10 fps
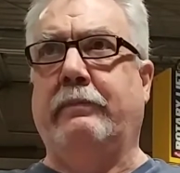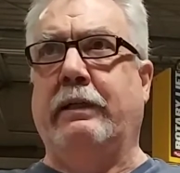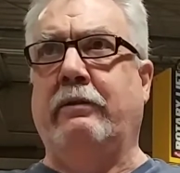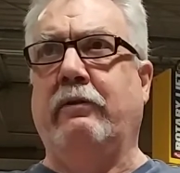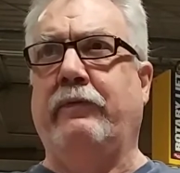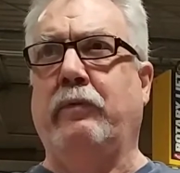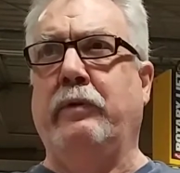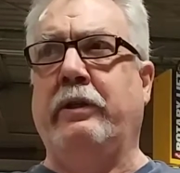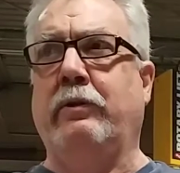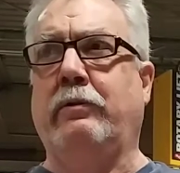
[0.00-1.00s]
don't know if the
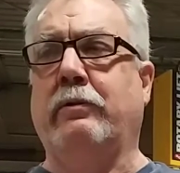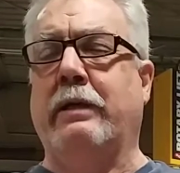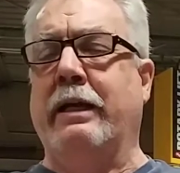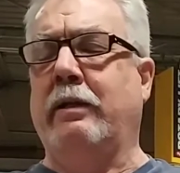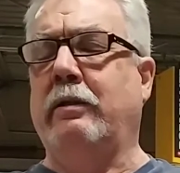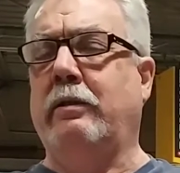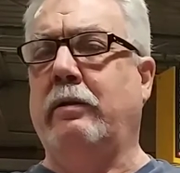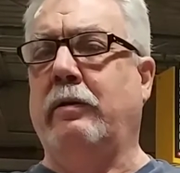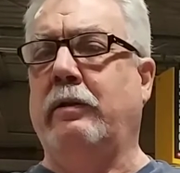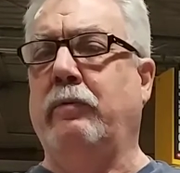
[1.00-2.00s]
window crank,
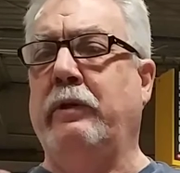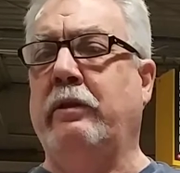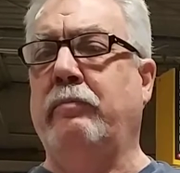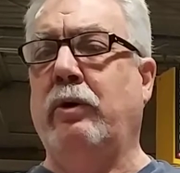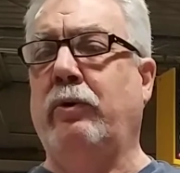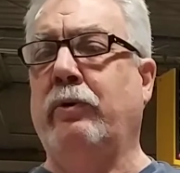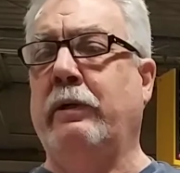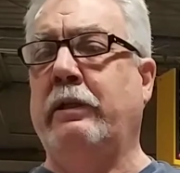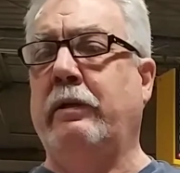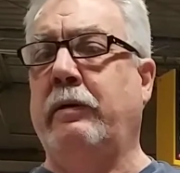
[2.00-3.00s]
the window motor
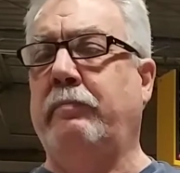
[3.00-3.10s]
and